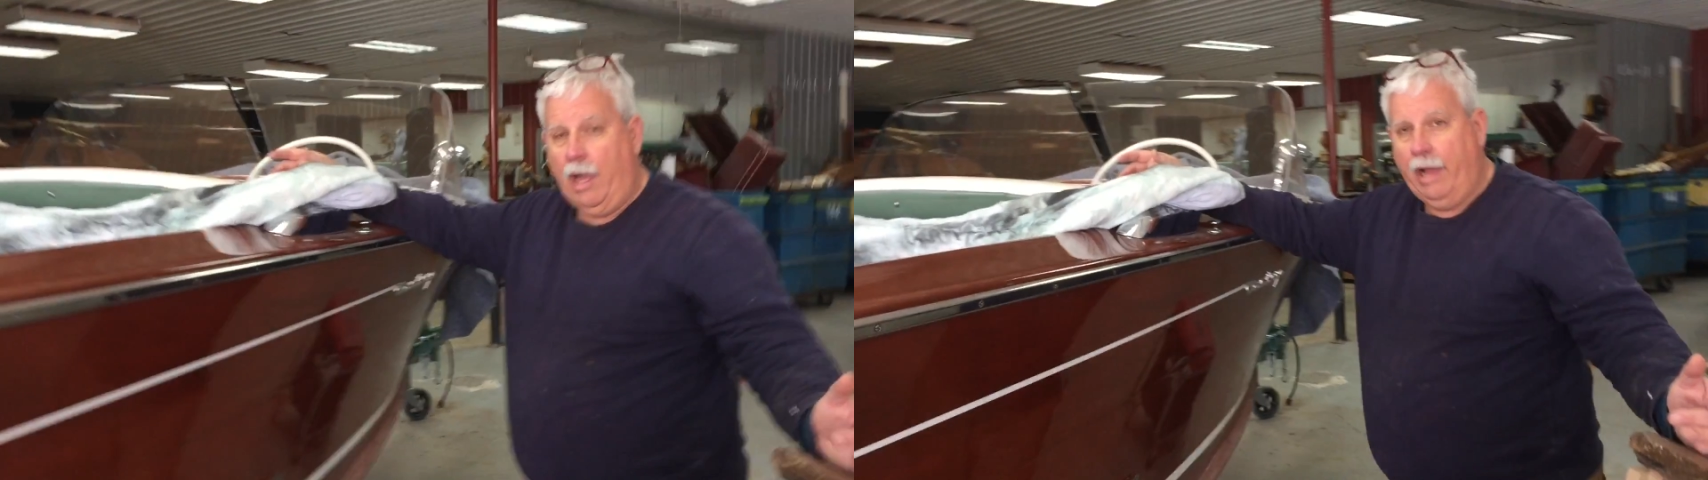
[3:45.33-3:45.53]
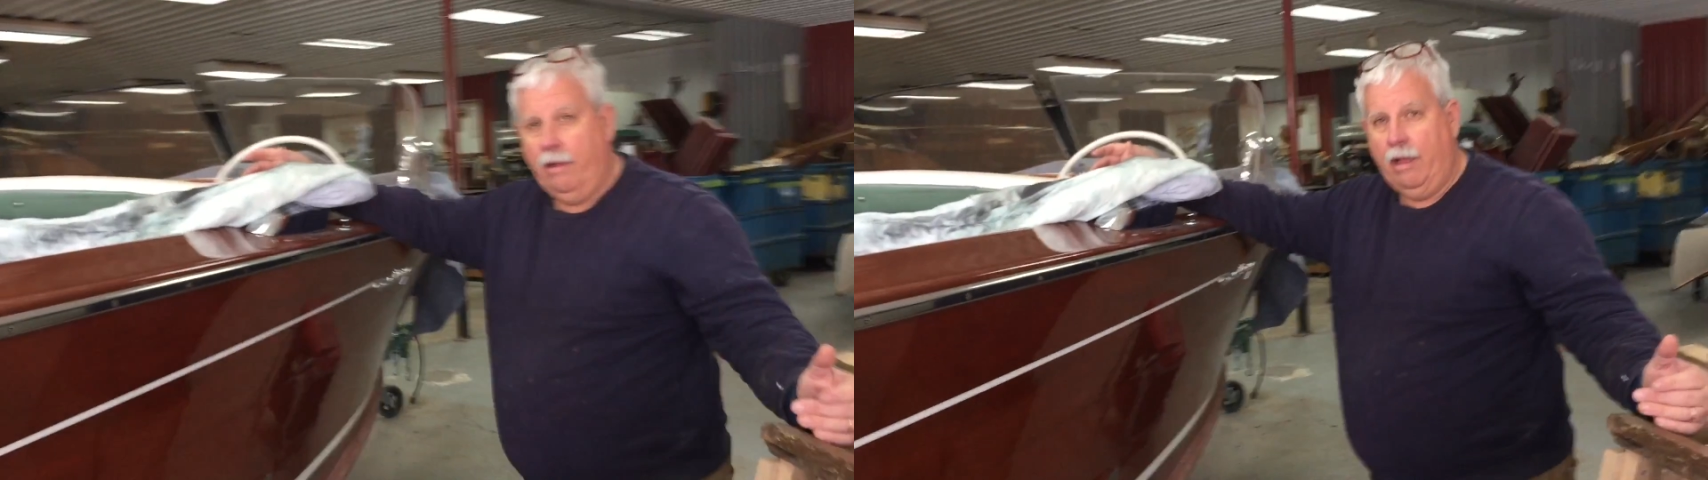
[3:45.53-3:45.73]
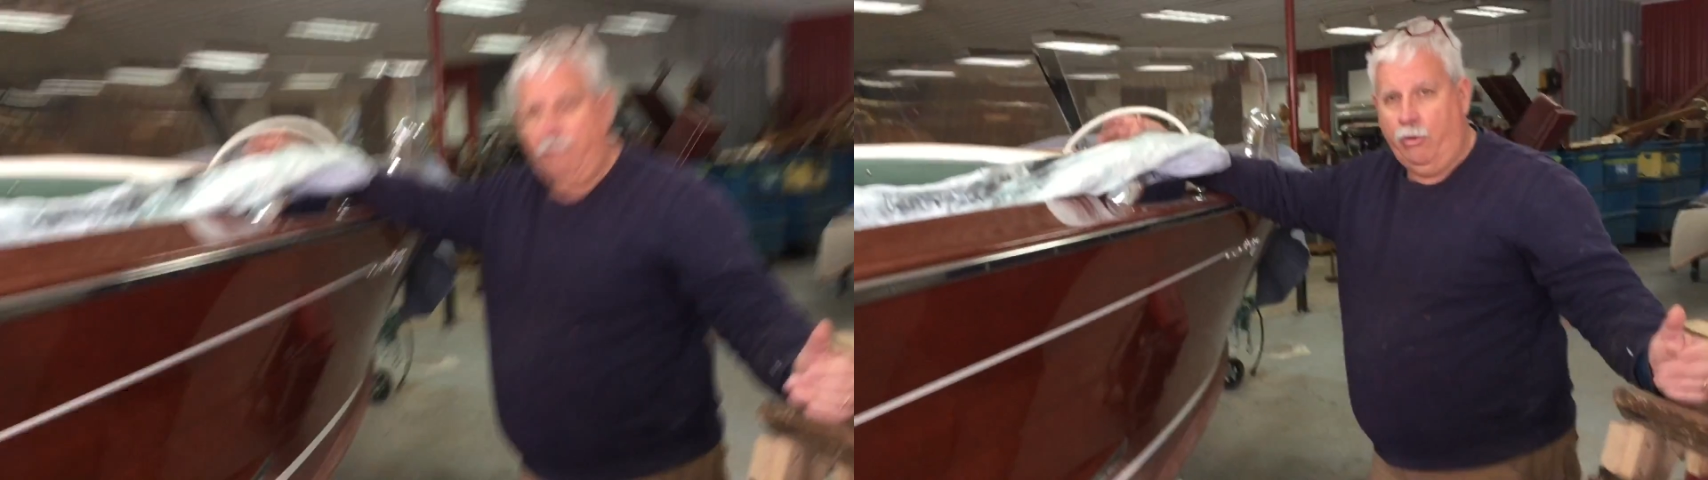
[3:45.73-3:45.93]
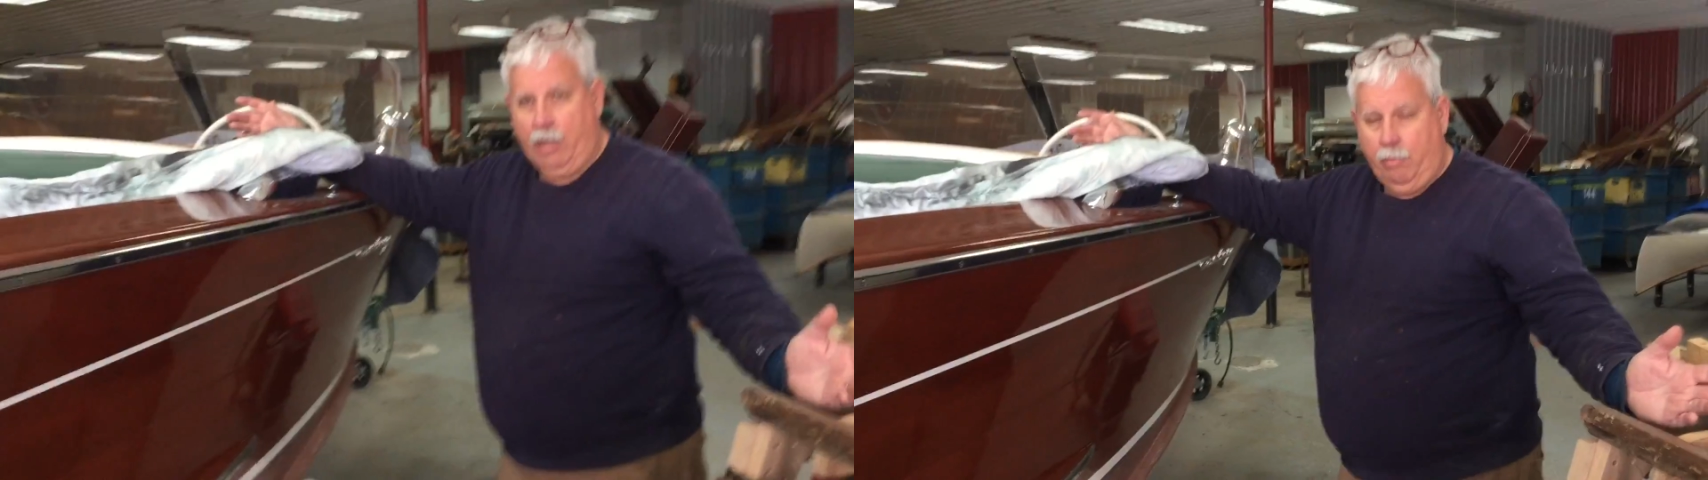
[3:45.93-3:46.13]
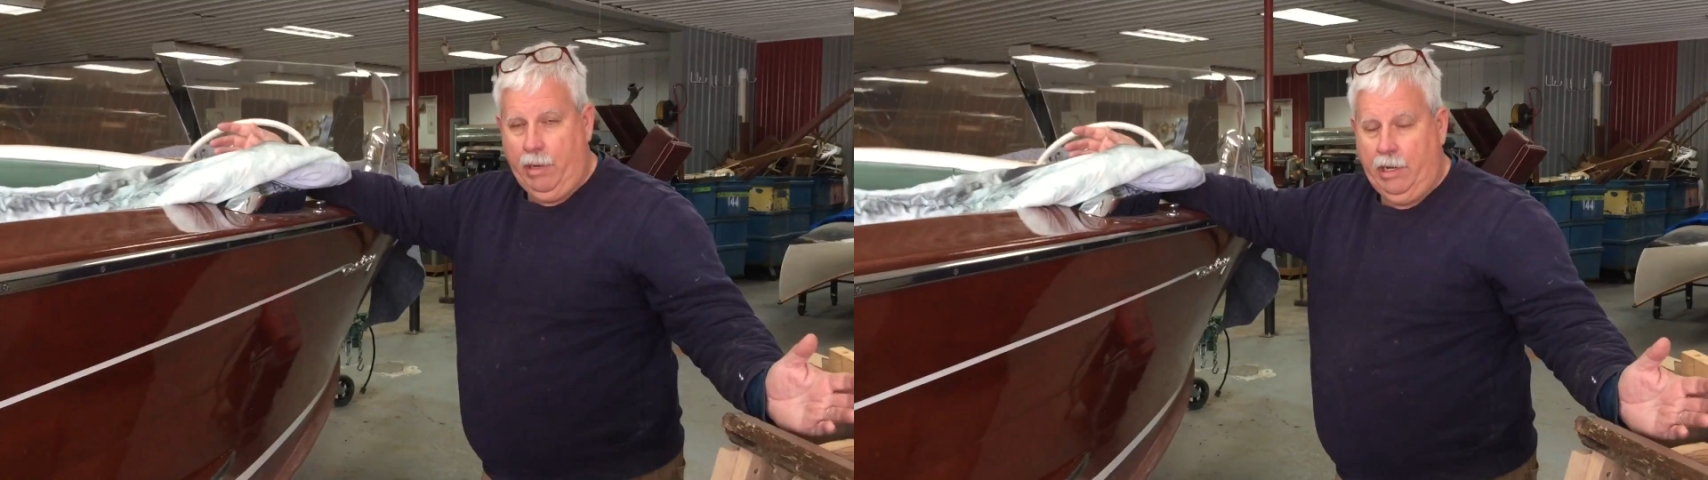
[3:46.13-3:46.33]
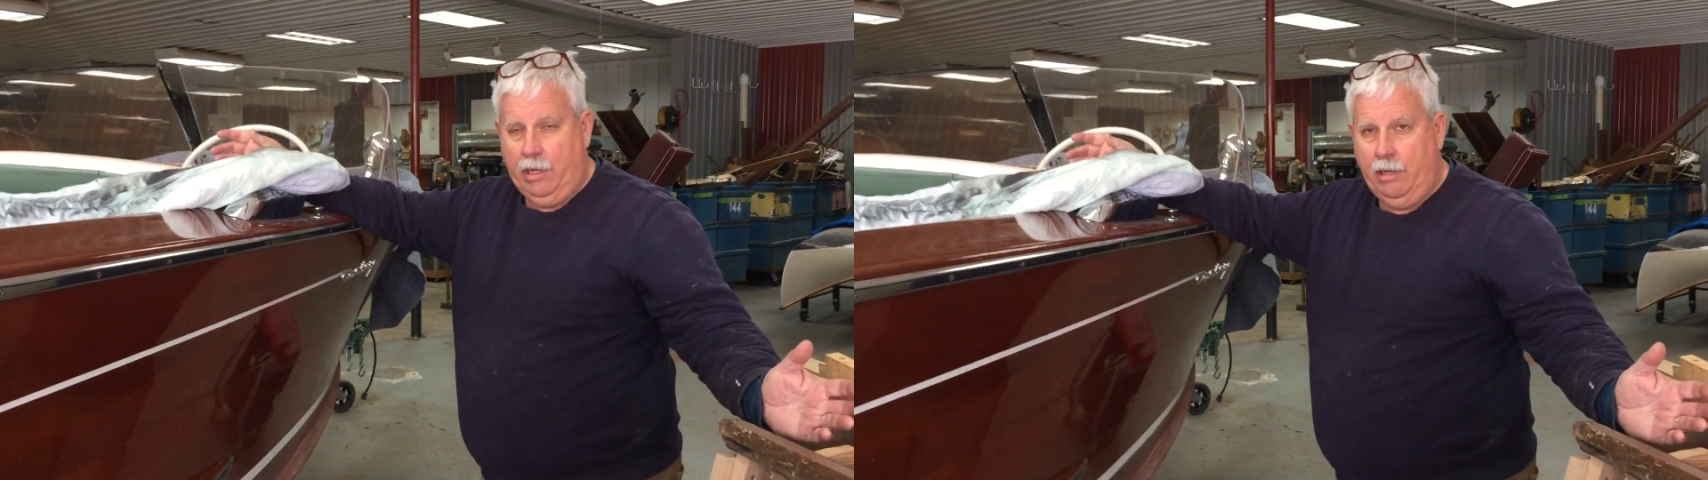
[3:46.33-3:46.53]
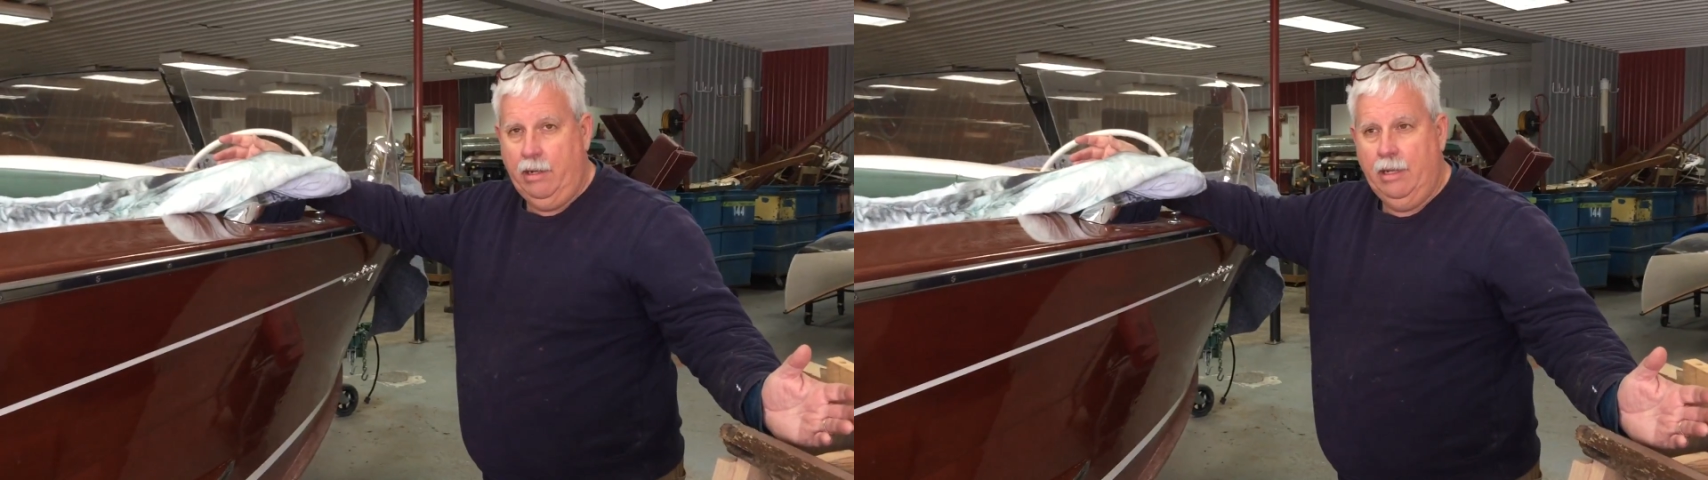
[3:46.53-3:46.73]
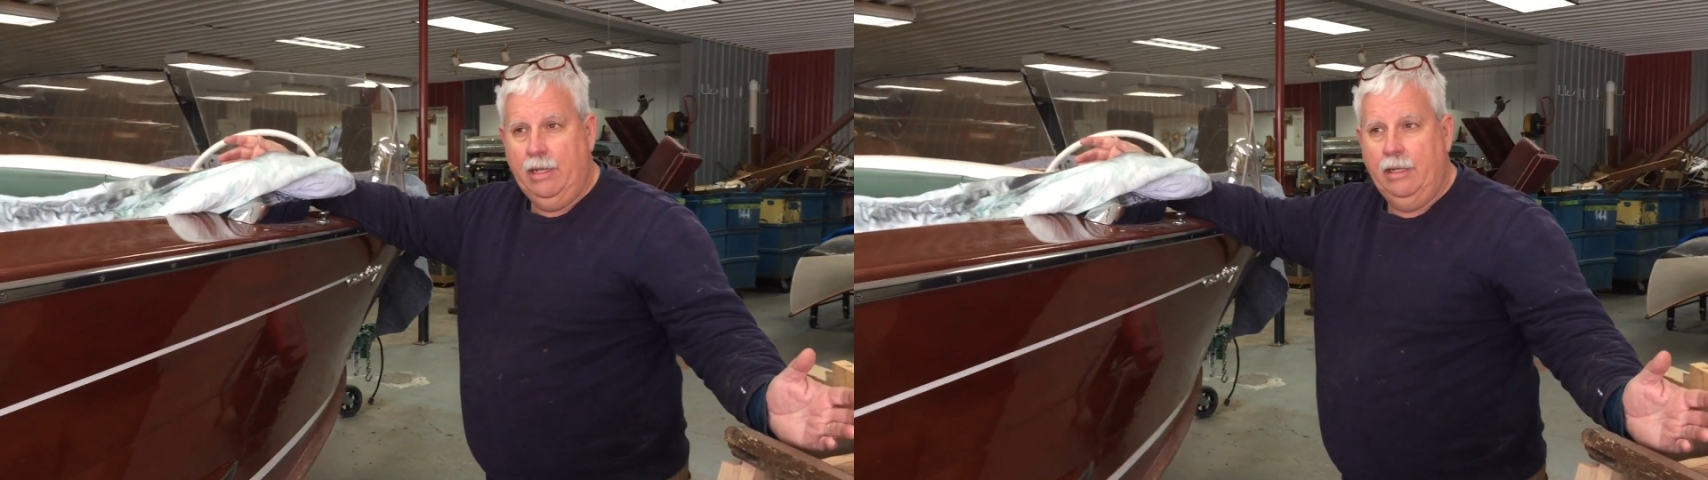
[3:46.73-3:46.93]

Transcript: I have recommended